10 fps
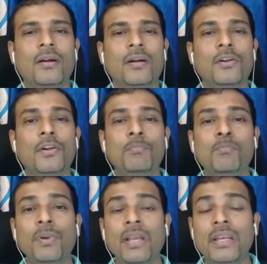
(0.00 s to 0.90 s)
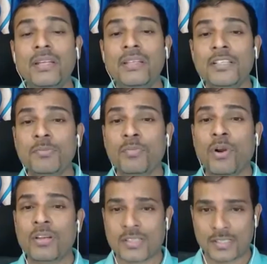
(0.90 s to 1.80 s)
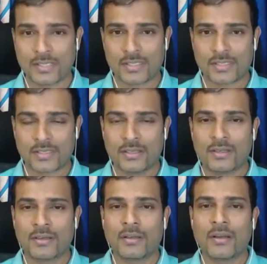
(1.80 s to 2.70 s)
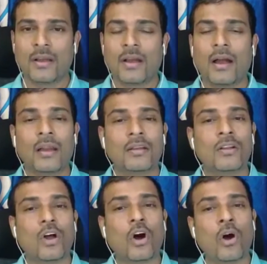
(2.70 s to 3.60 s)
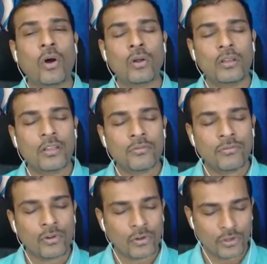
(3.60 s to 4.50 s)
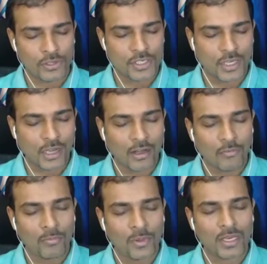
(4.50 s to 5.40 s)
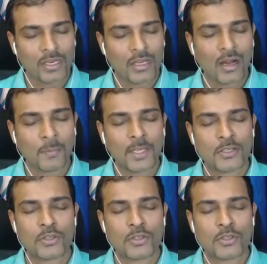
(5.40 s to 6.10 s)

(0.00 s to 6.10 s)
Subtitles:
Repeat this process until all the words that have been coming to